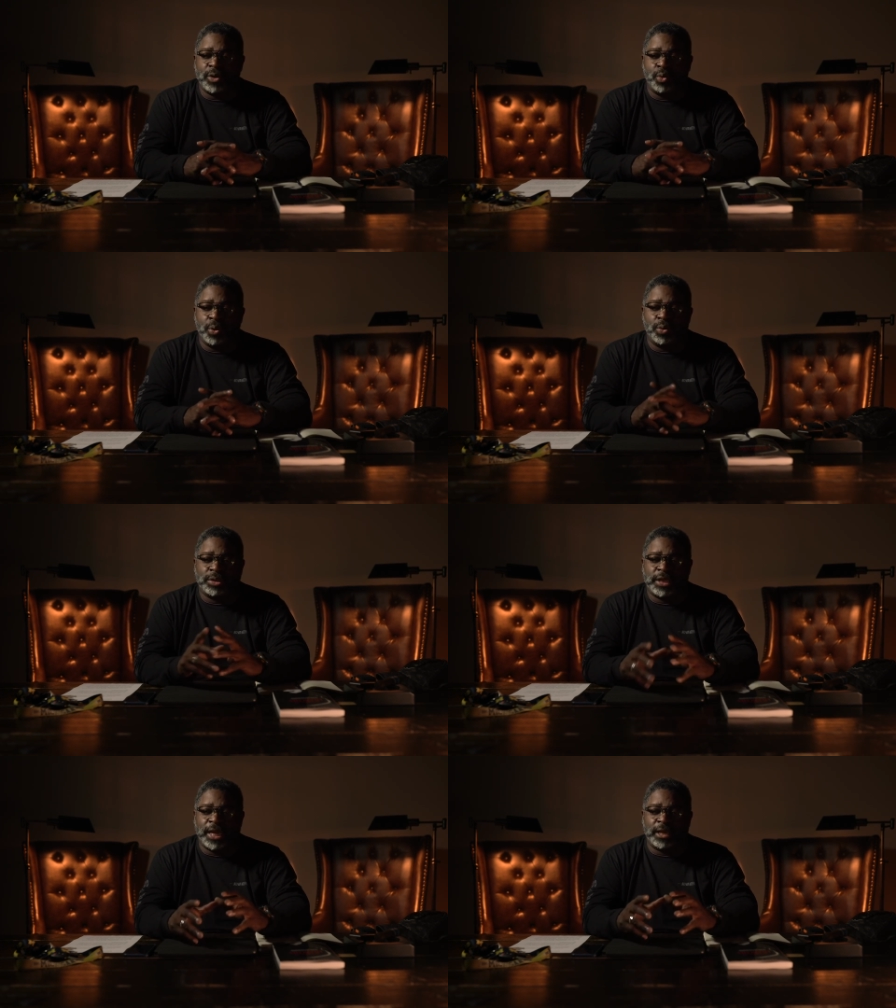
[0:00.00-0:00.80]
we will
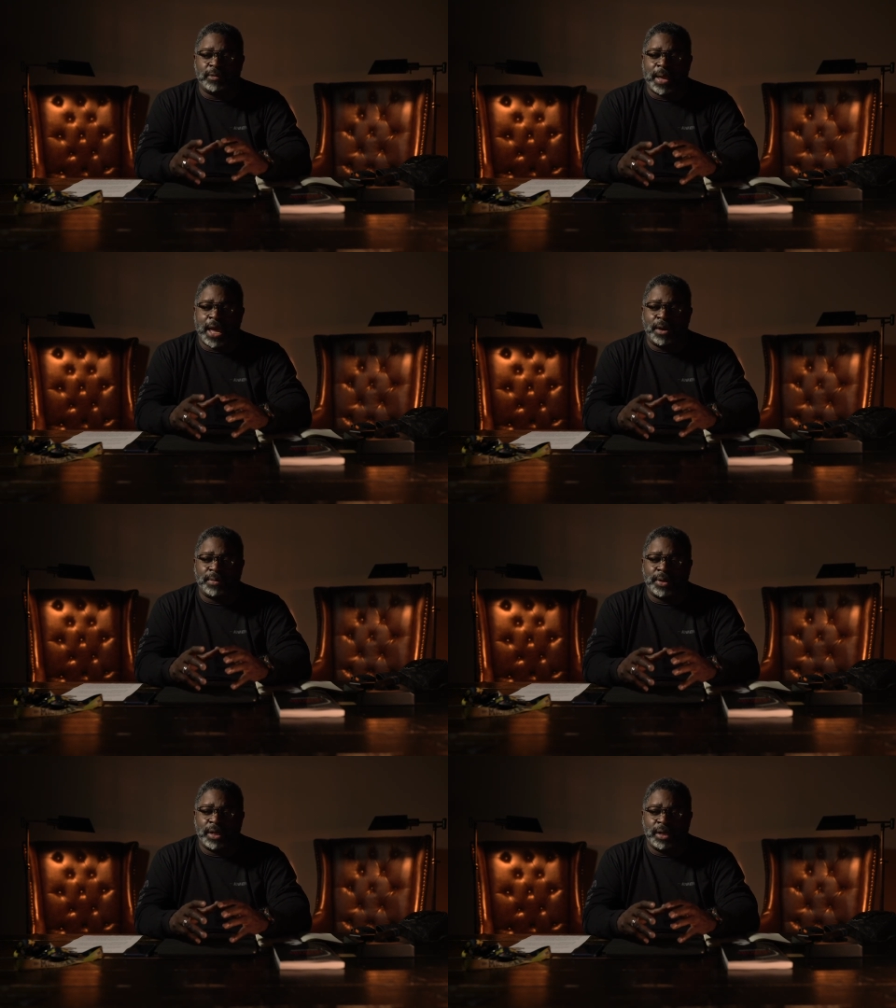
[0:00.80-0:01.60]
take him
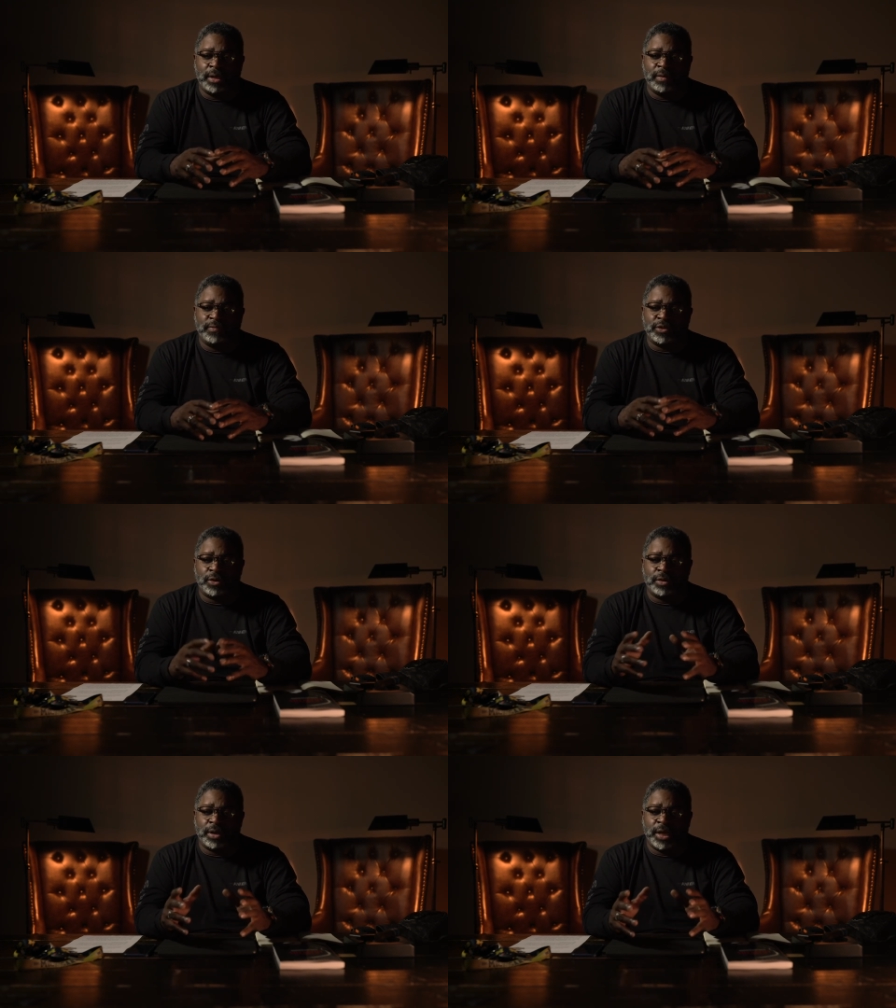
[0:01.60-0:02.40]
out of
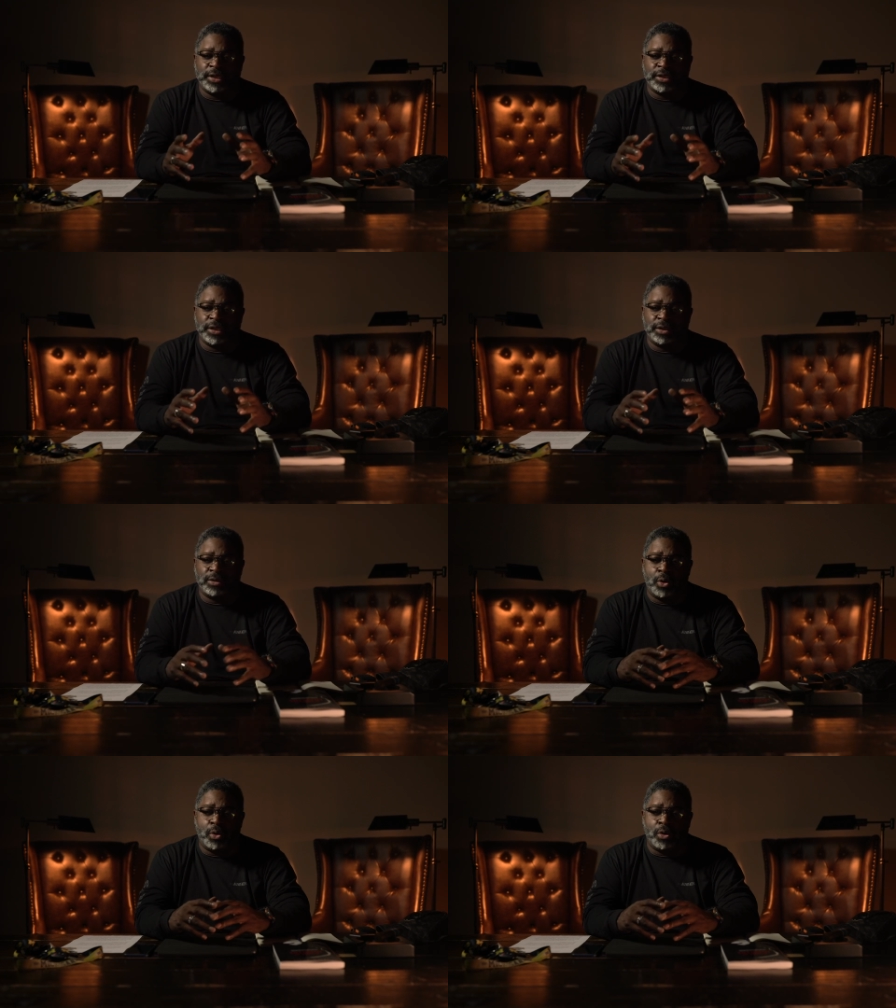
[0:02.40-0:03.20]
circulation
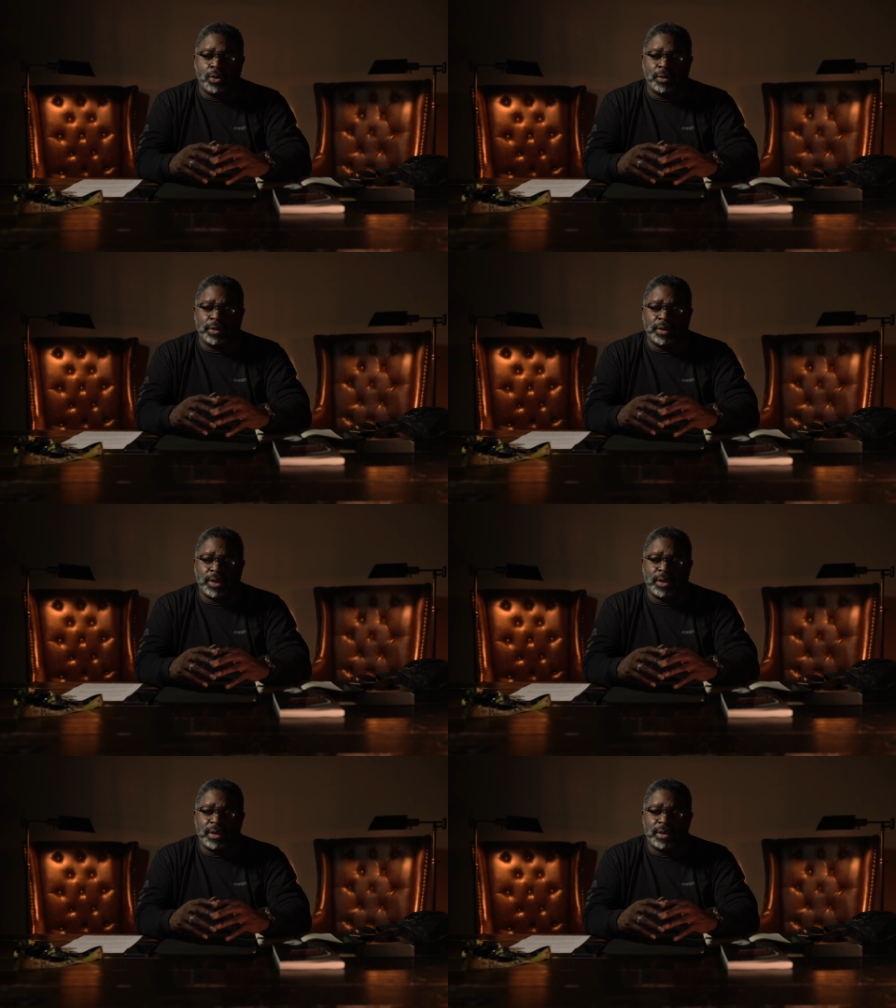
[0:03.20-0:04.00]
or
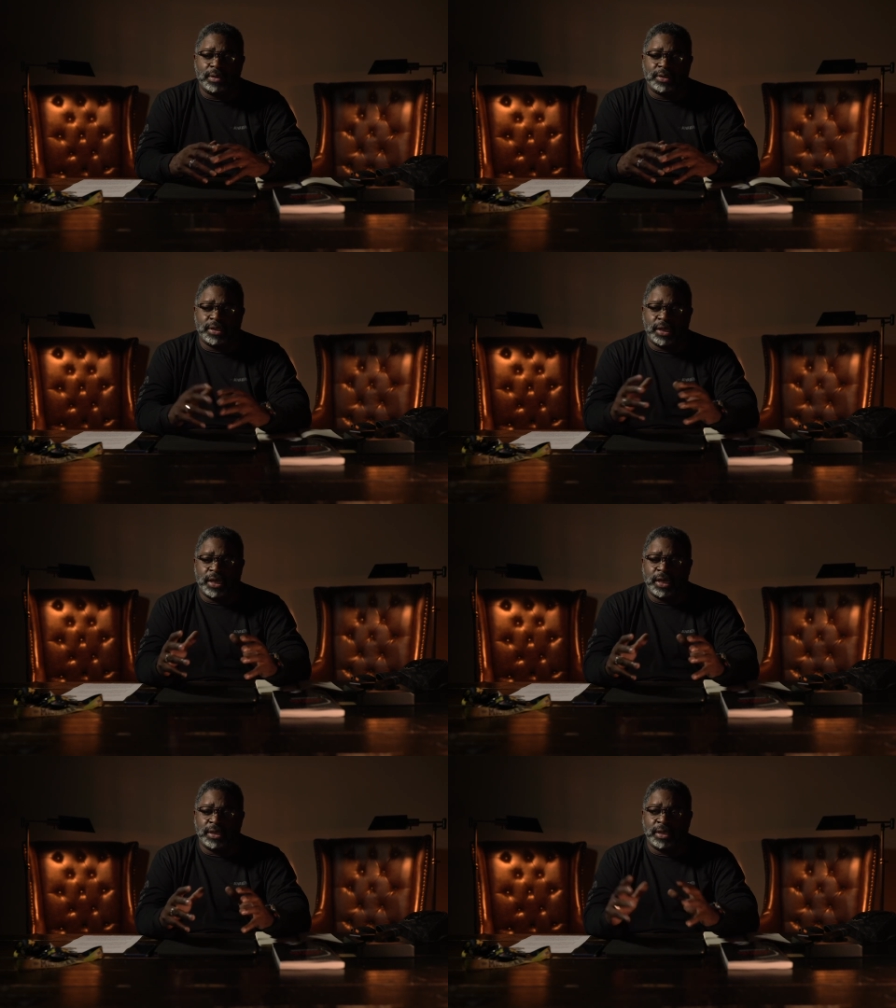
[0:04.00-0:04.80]

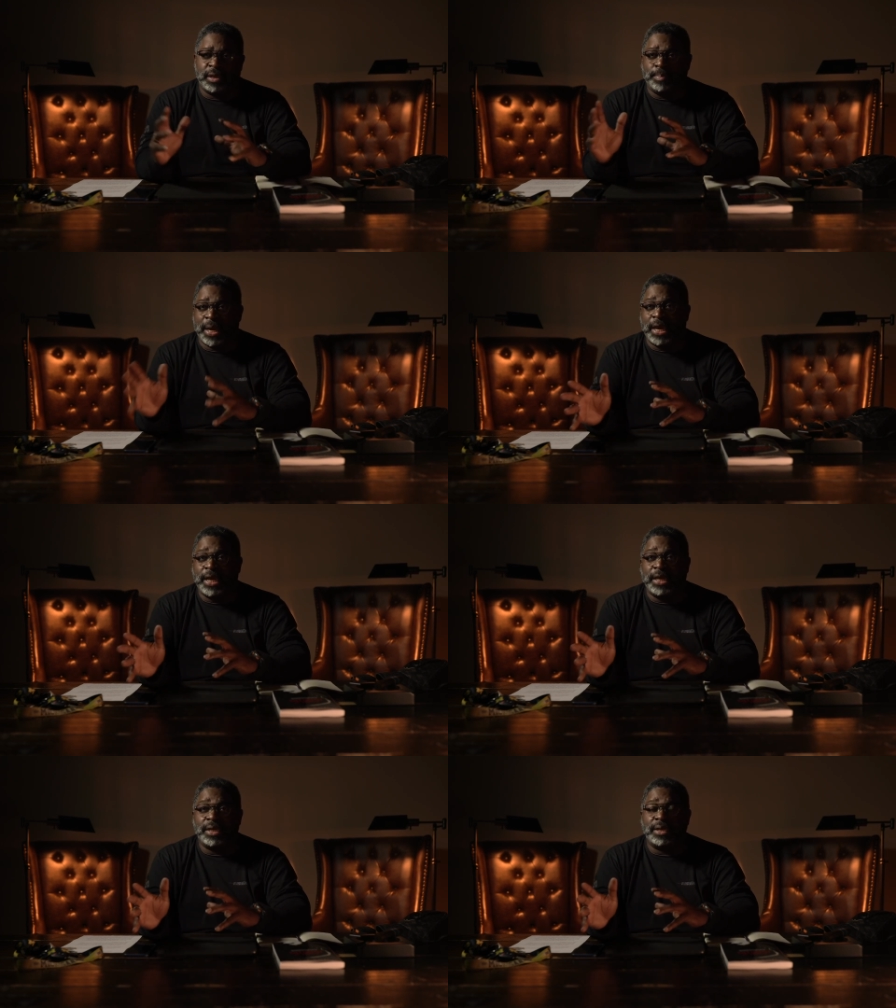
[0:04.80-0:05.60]
seeing the
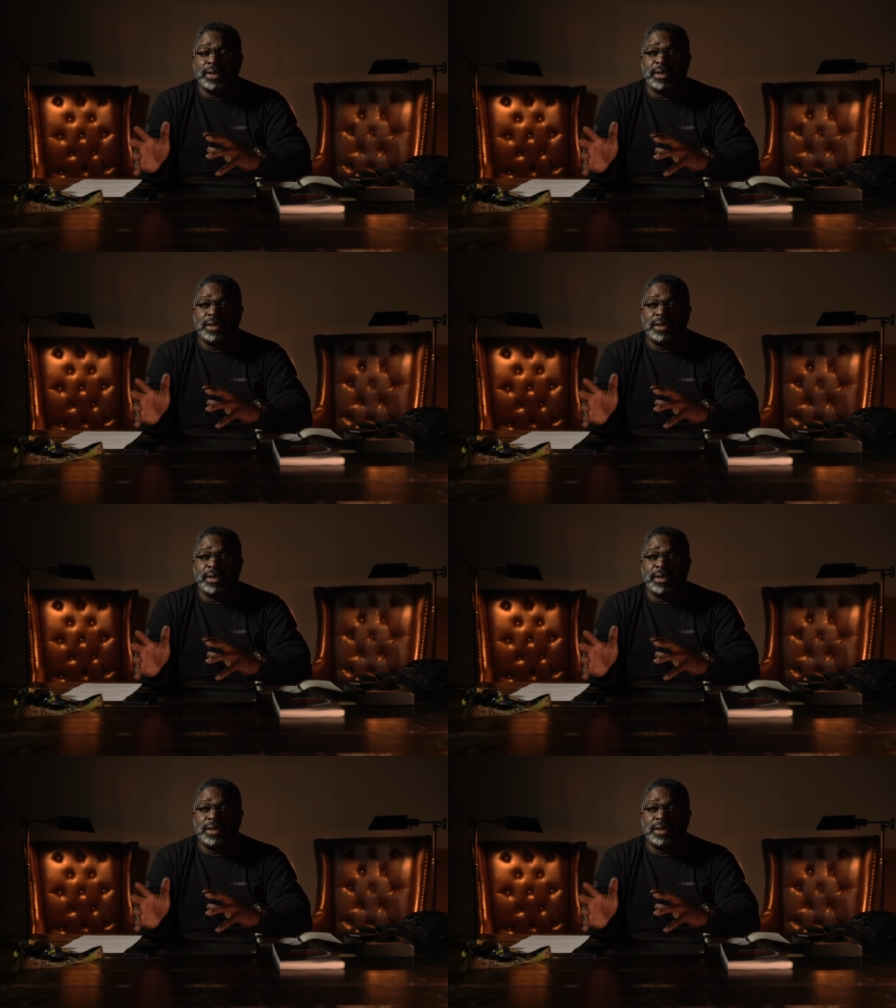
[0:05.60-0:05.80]
paid,